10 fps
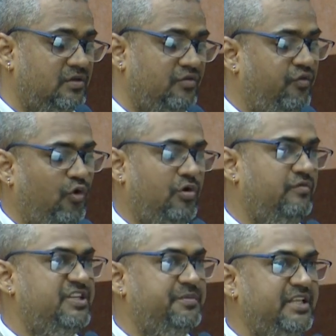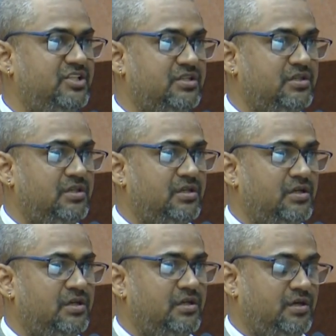4, which means
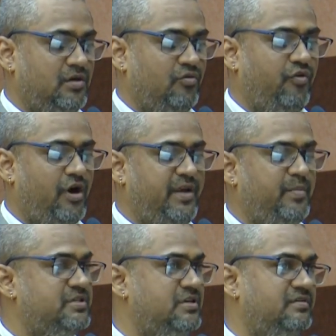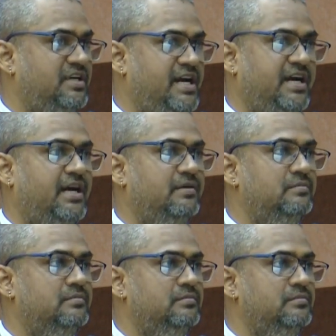40% of the data.
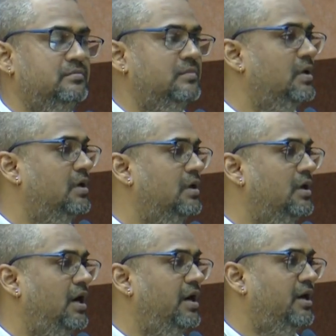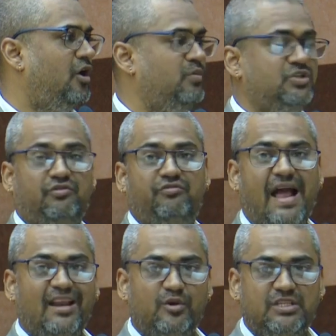And how much of
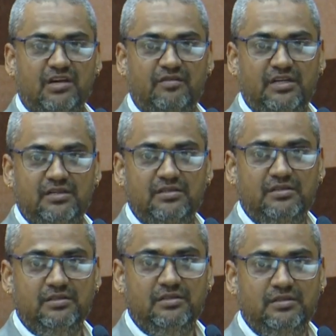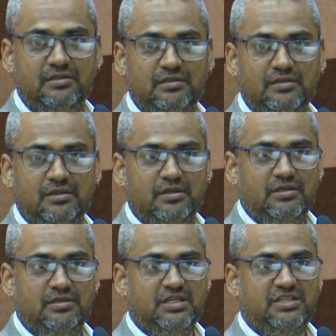value is covered?
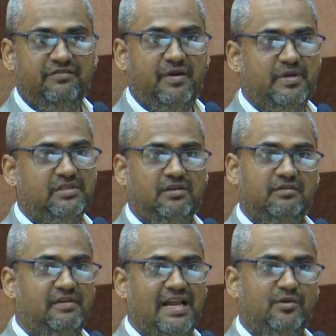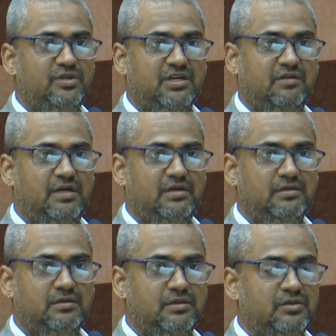65% of the value is covered.
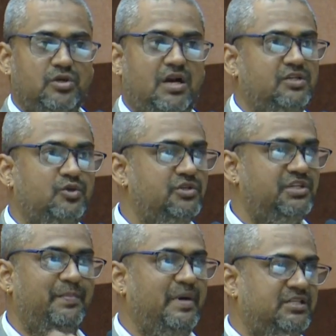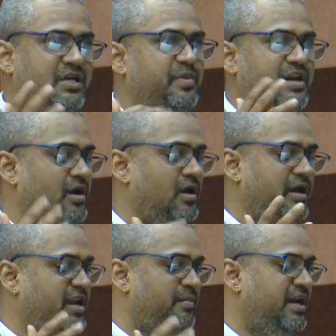So let us go step by step in
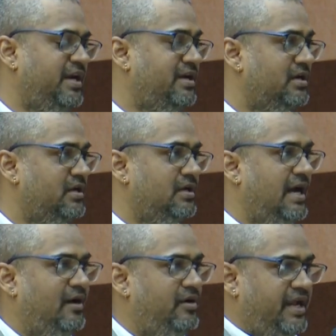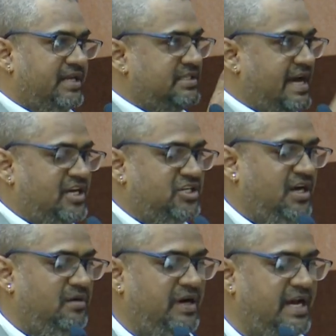a minute. I have taken
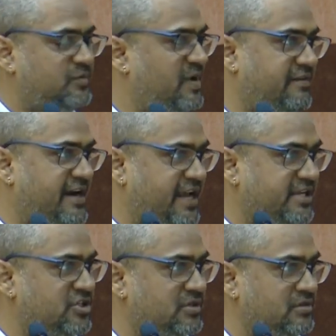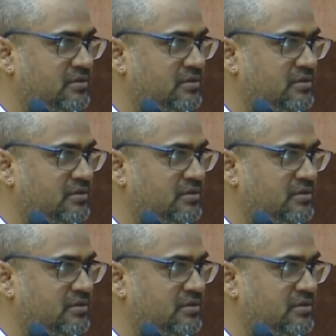sanction limit as my weightage.